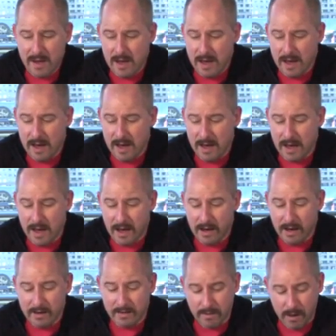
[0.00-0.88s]
uh,
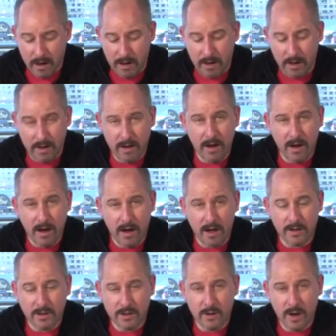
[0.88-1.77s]
and I,
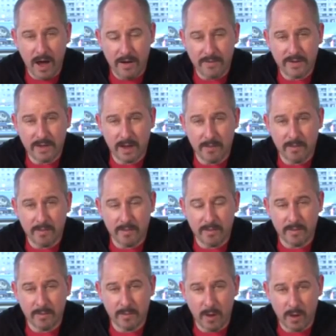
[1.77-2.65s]
I do have
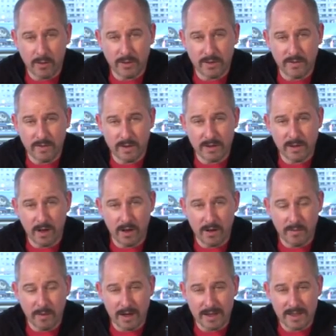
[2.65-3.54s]
some bottles of Le Sol
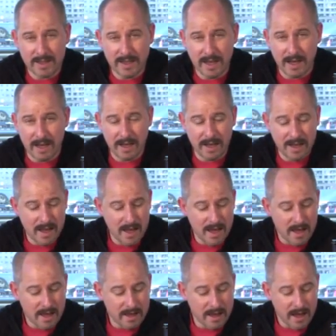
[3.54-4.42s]
in my cellar,
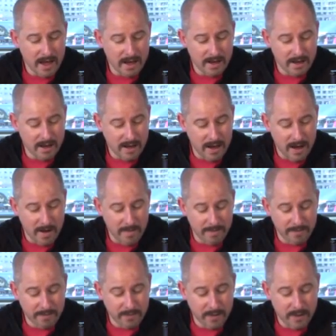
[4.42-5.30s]
that
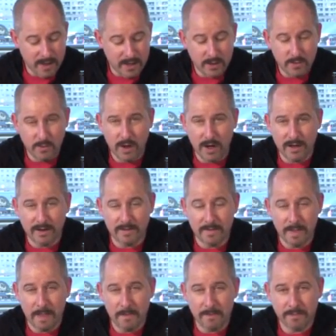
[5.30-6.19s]
um, this
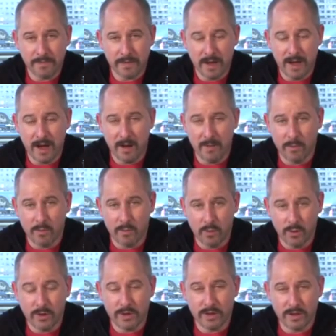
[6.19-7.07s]
one um,
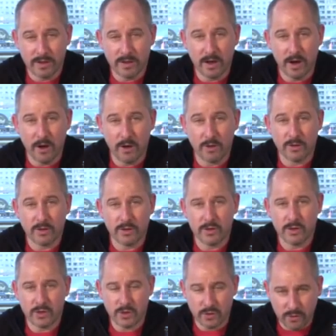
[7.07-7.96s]
would go
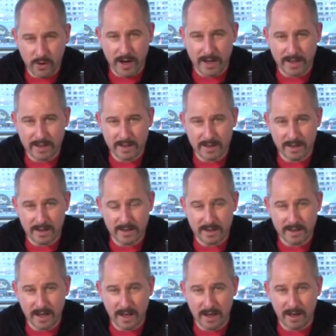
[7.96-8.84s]
straight to the
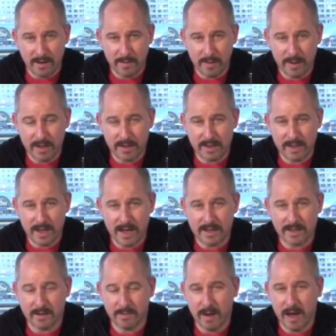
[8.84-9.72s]
cellar because it
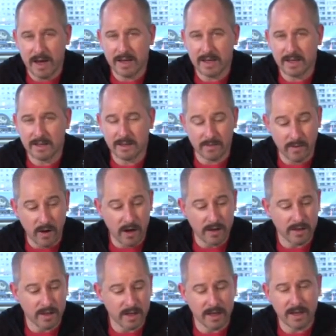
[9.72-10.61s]
has the makings of,
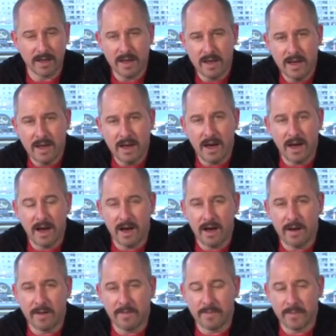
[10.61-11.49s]
I think,
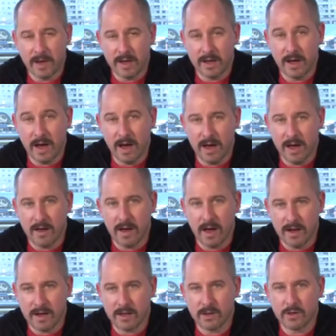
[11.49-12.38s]
um, a, a,
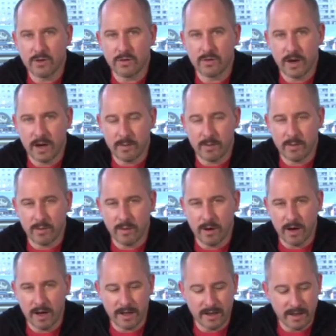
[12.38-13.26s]
an incredible
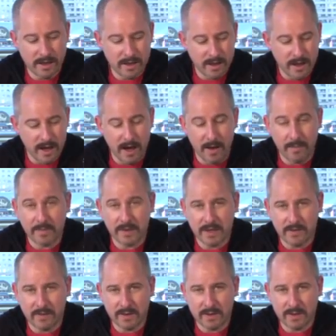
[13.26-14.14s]
wine um,
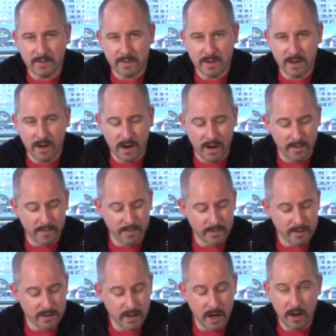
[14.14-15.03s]
given some time.
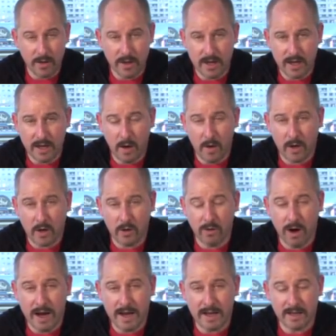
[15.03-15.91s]
So there you go, a
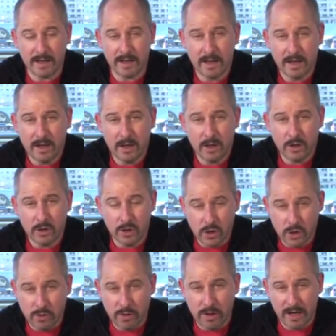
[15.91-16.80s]
great
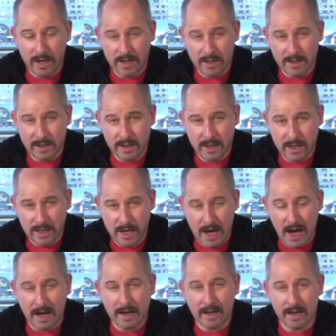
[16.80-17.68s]
new release,
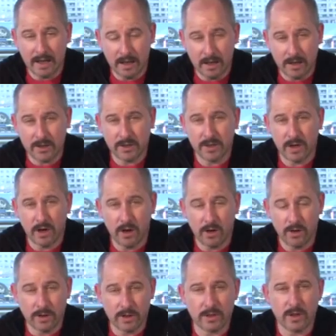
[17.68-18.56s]
young Le
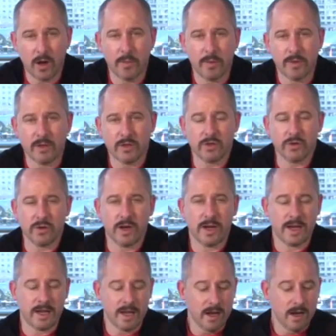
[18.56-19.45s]
Sol, the top of the
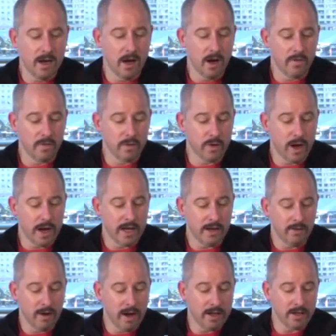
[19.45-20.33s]
tree of
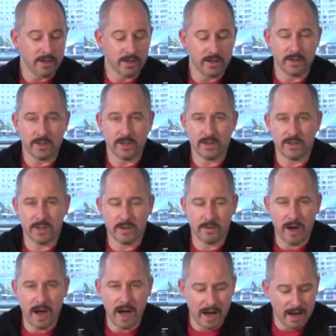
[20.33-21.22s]
Craggy Range's
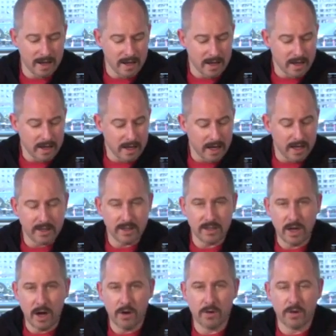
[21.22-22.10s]
Syrah. It's
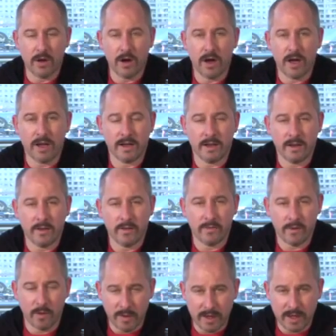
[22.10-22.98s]
the oh nine
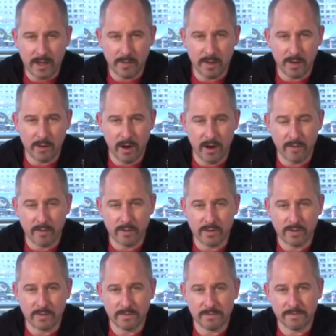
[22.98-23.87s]
from the Gimblett
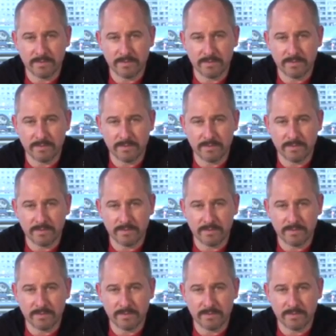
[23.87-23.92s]
Gravels.